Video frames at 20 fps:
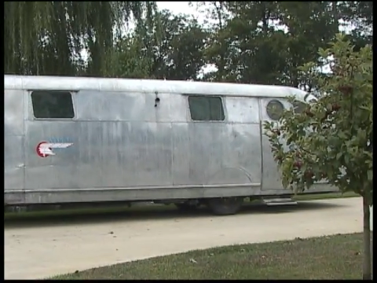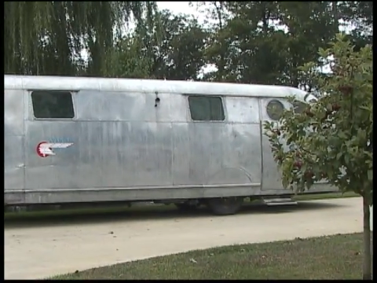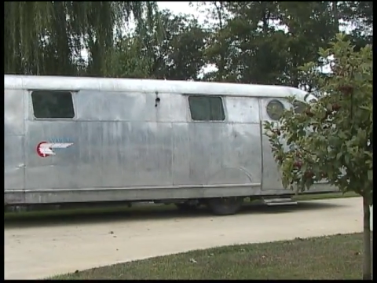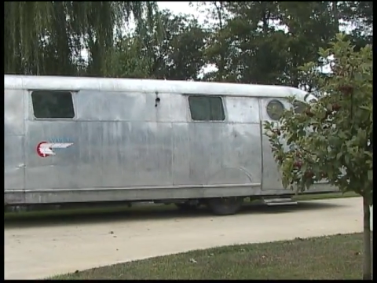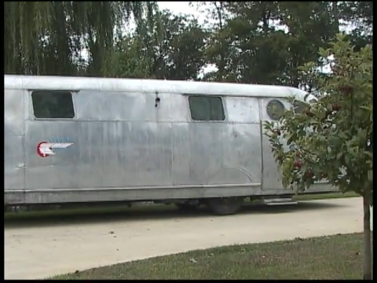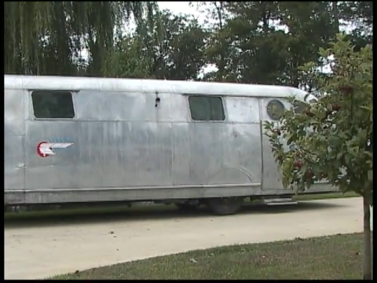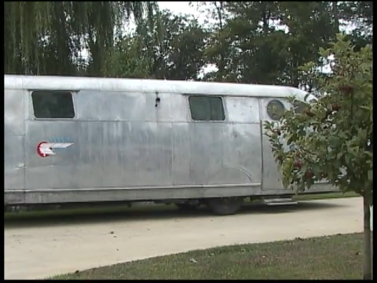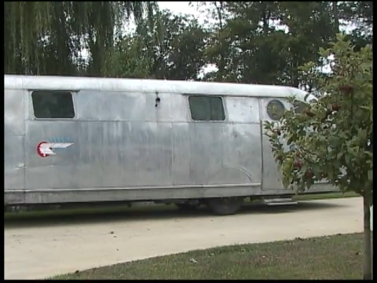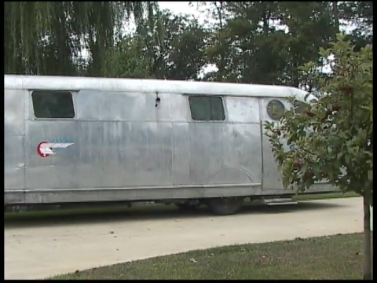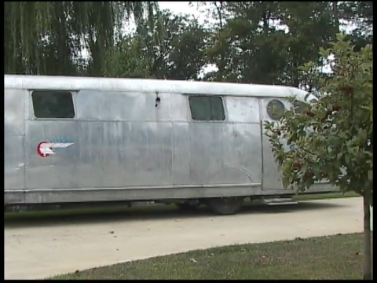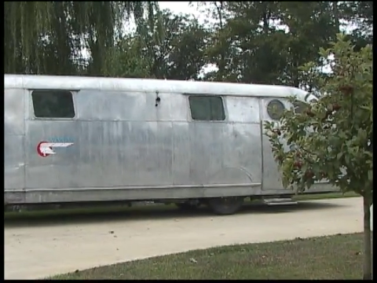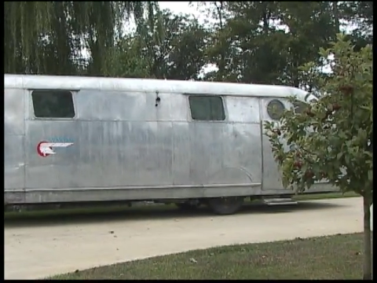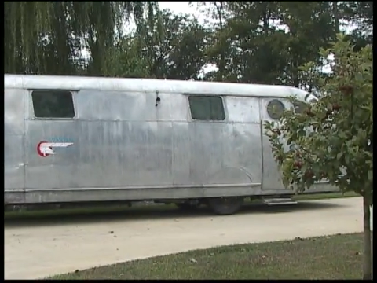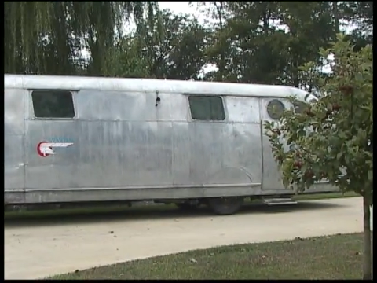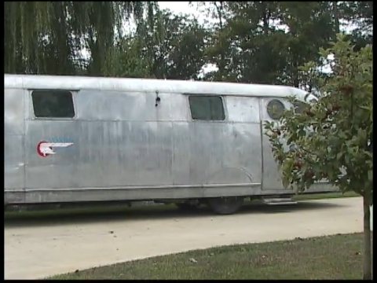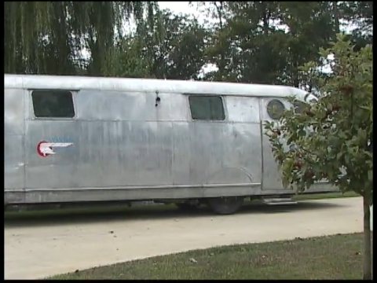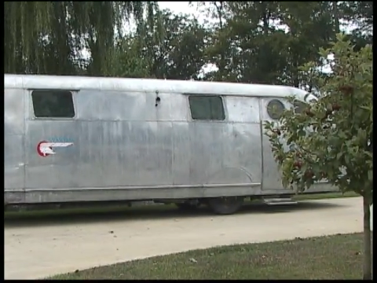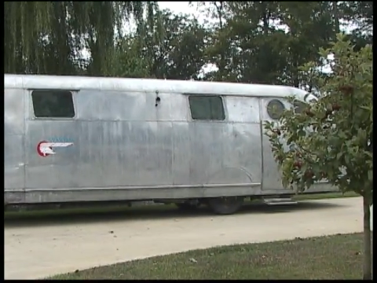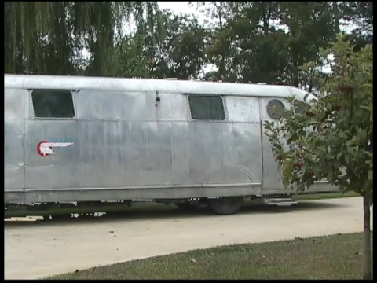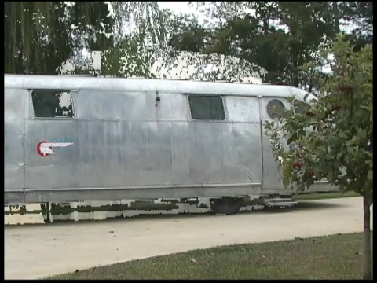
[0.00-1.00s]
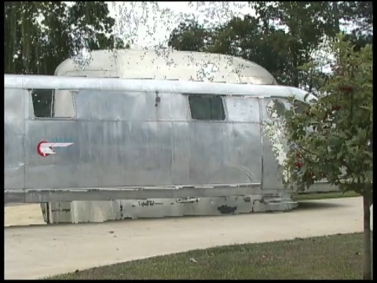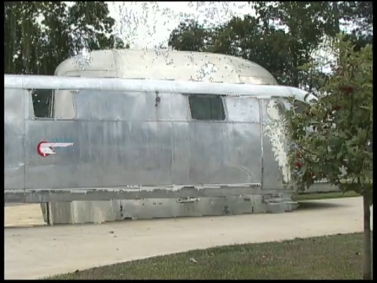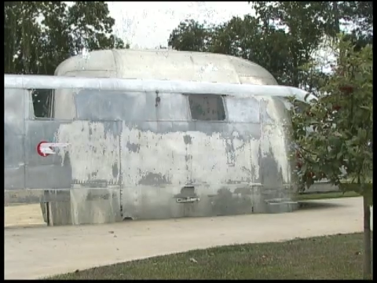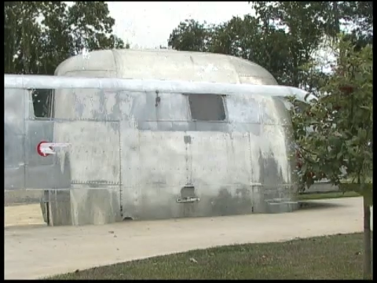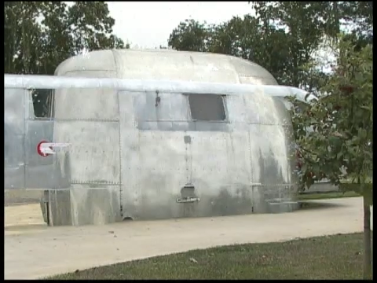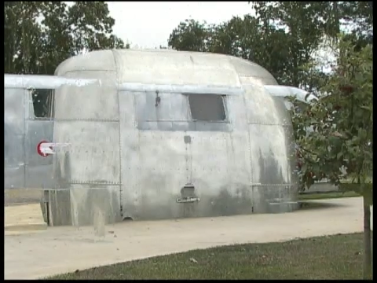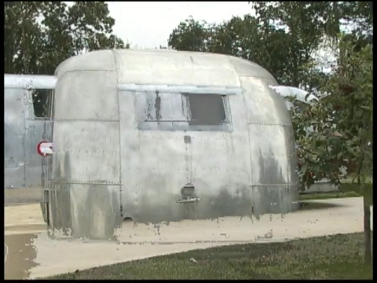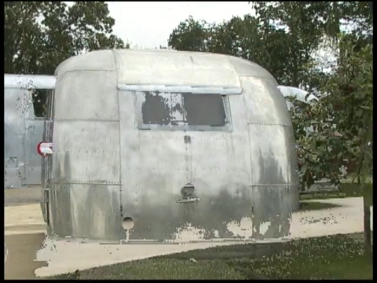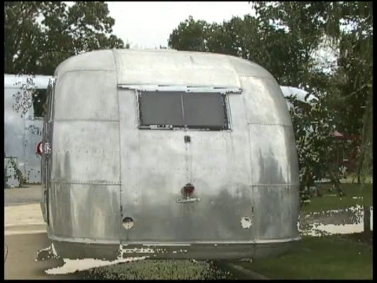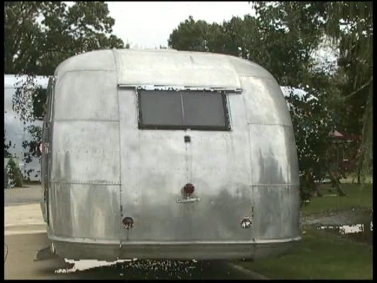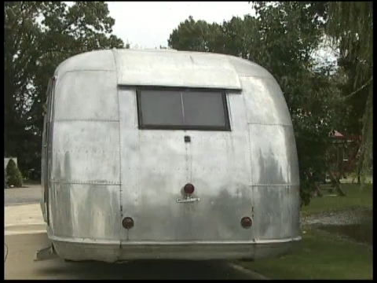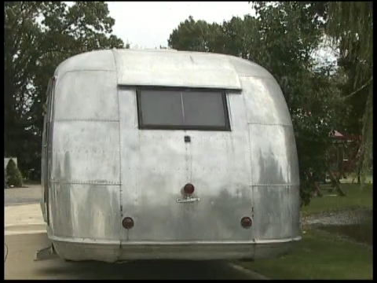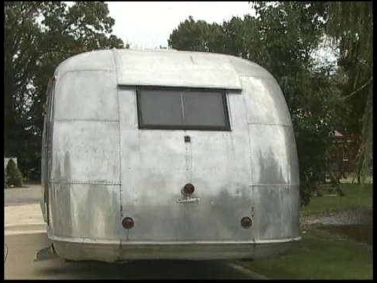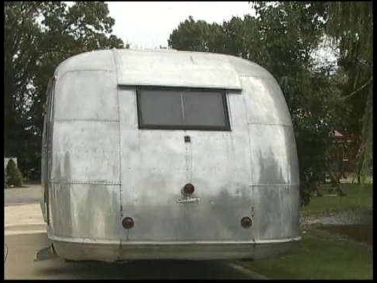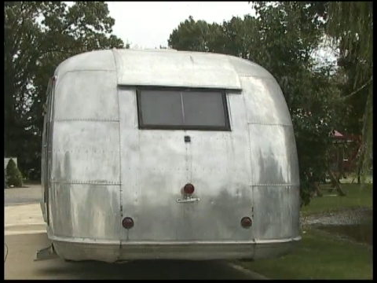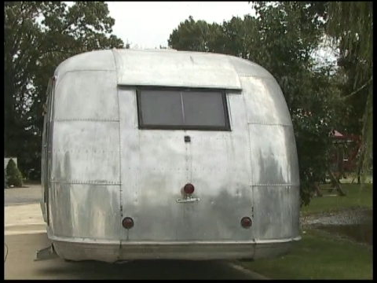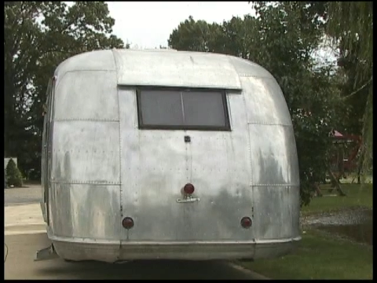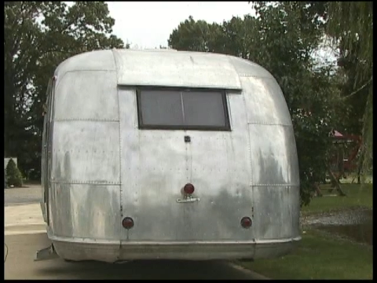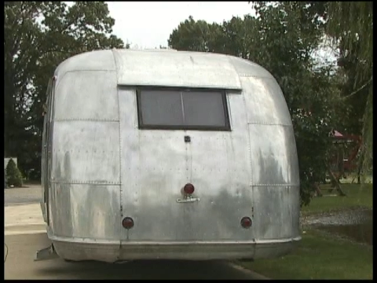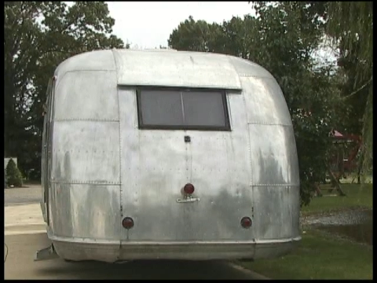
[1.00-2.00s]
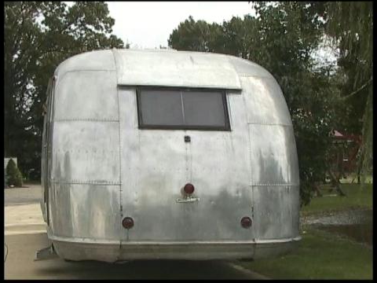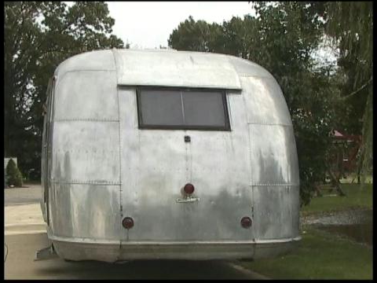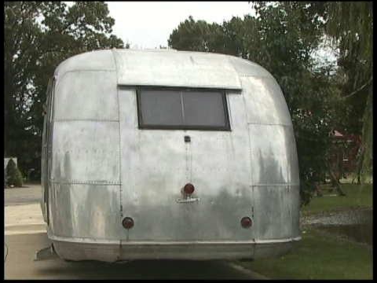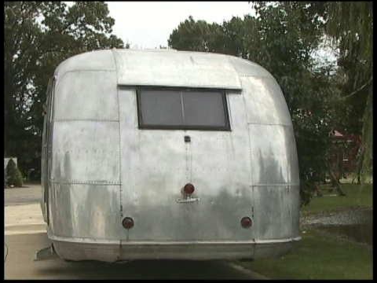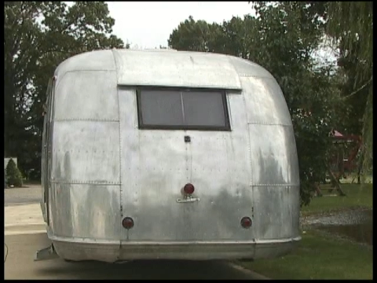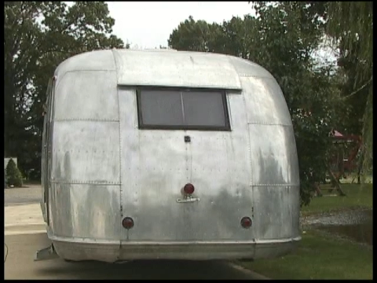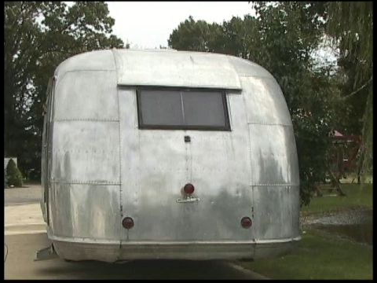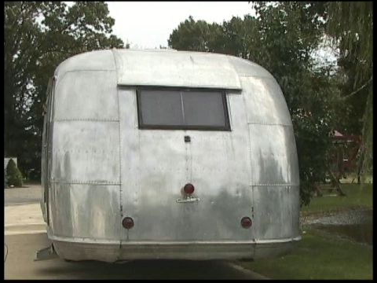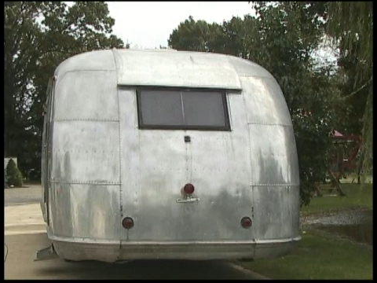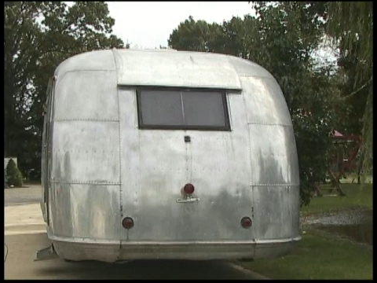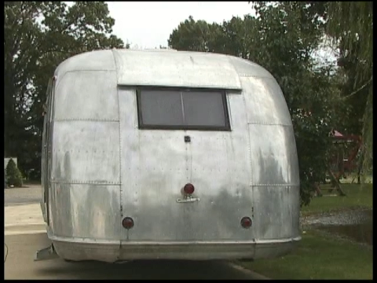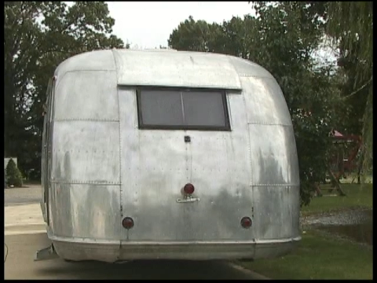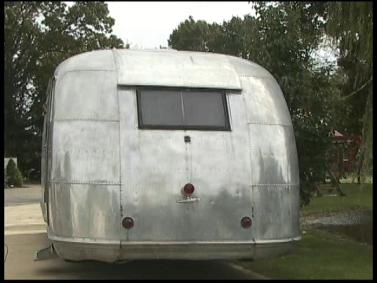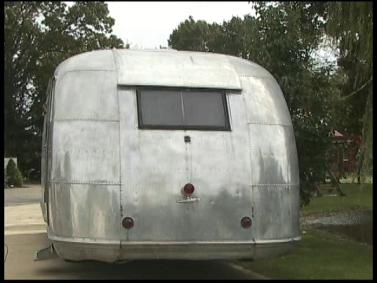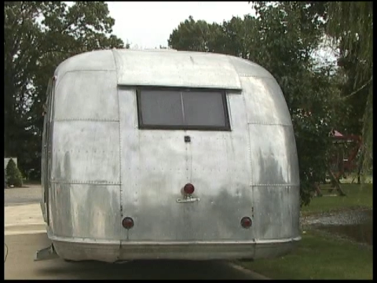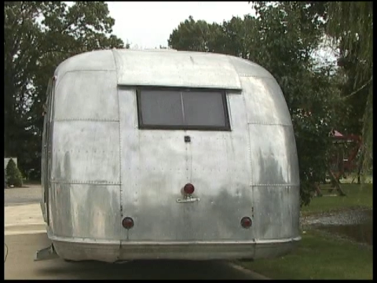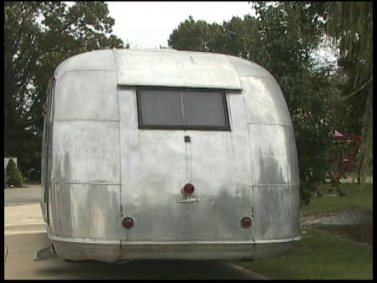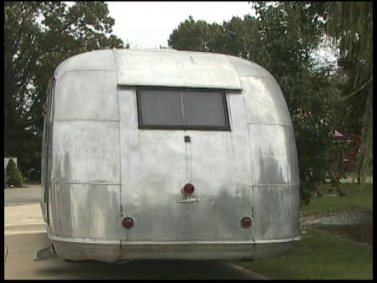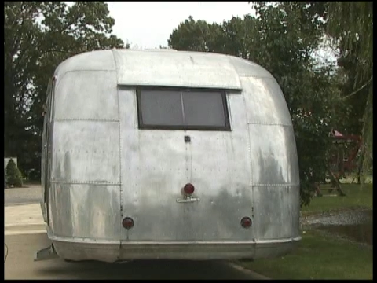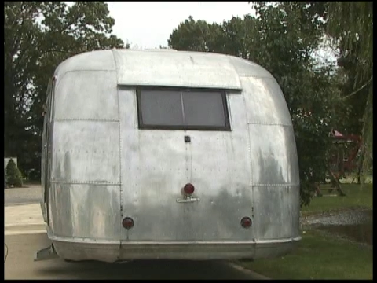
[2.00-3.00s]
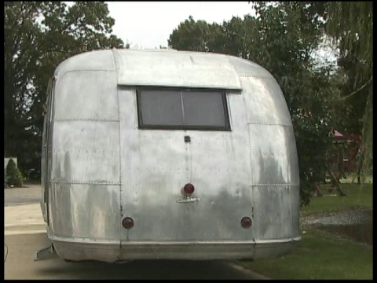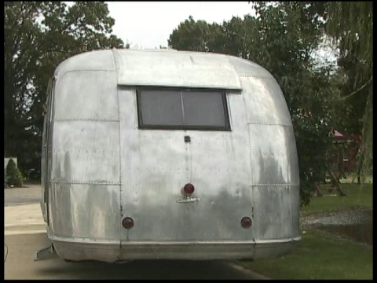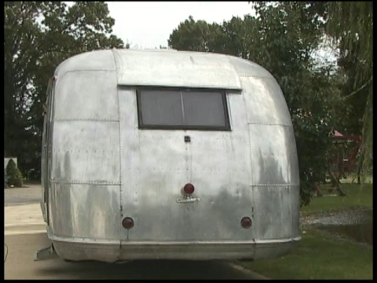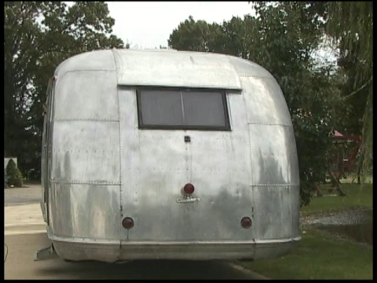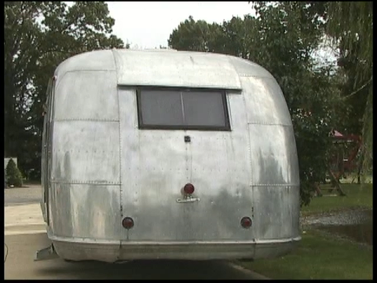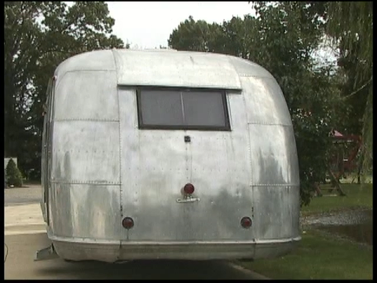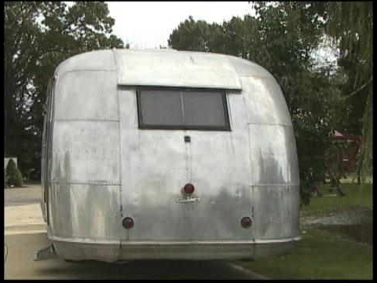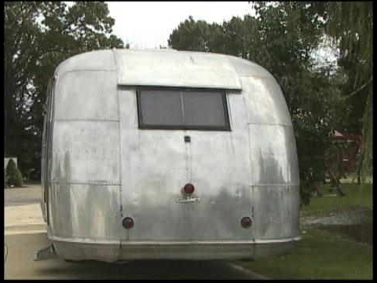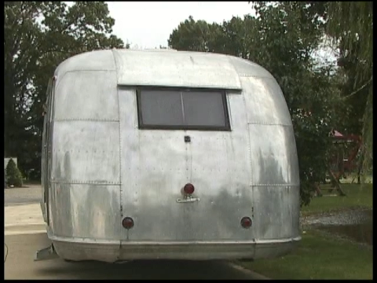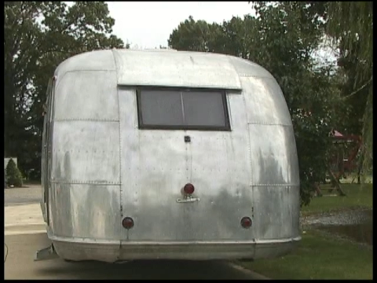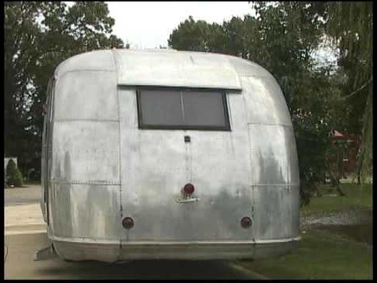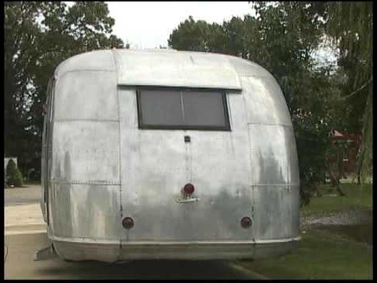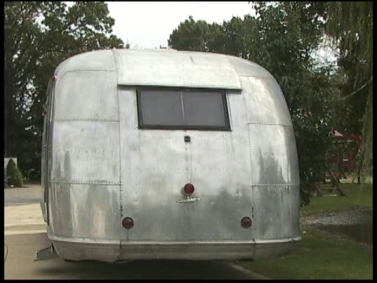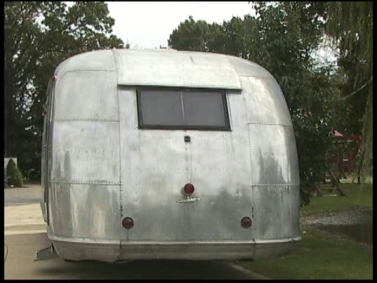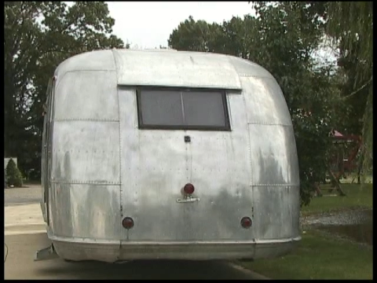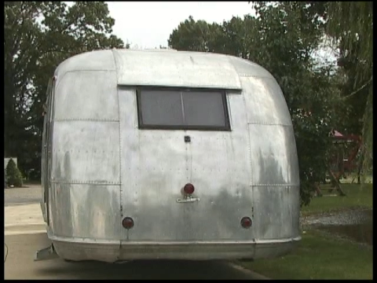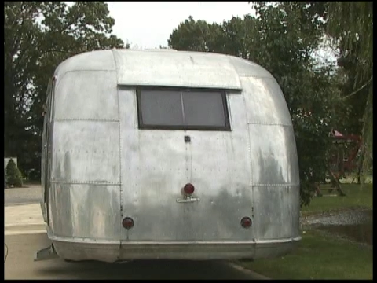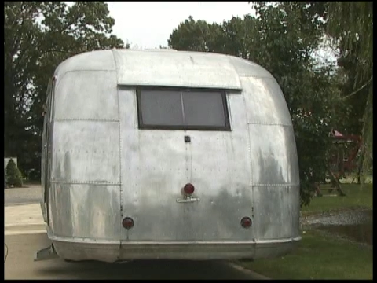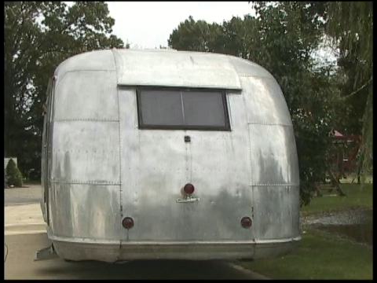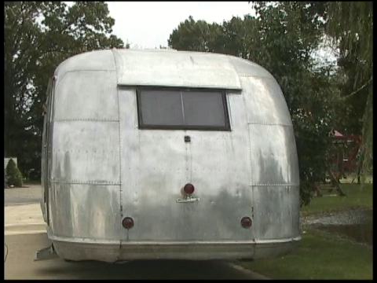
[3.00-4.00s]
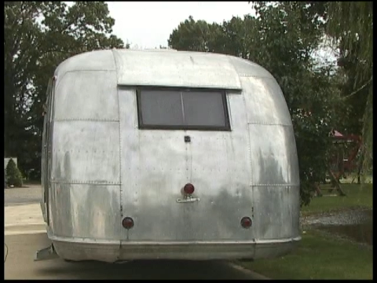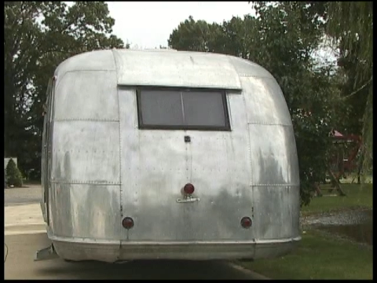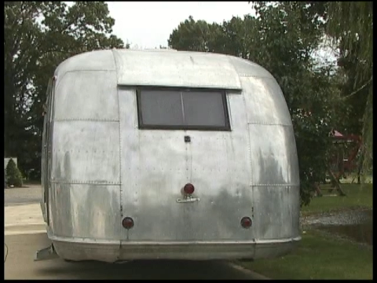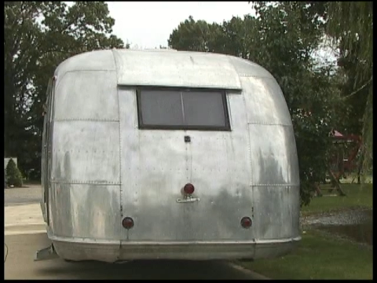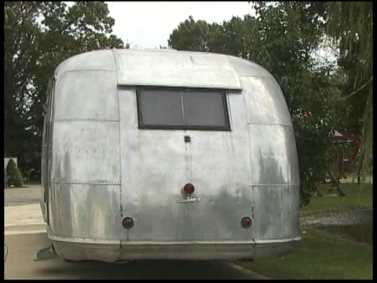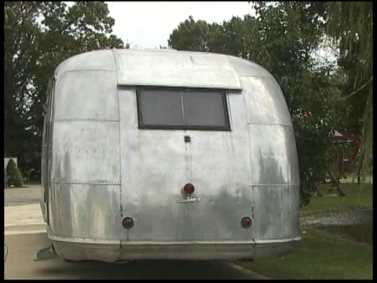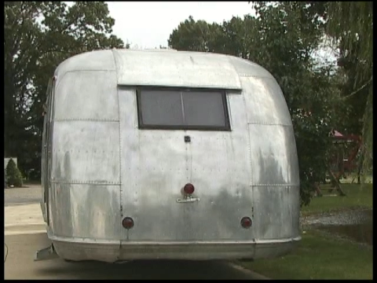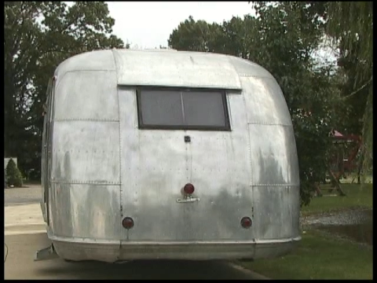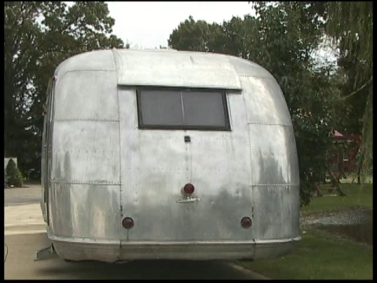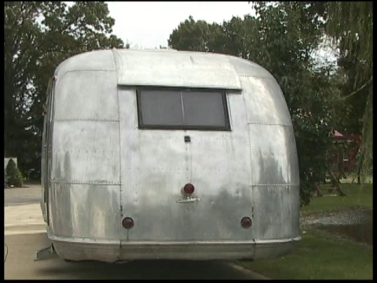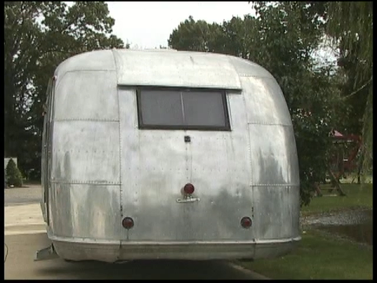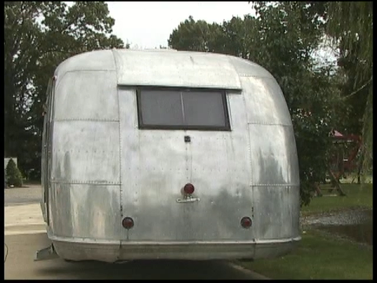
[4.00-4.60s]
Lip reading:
(no speaker visible)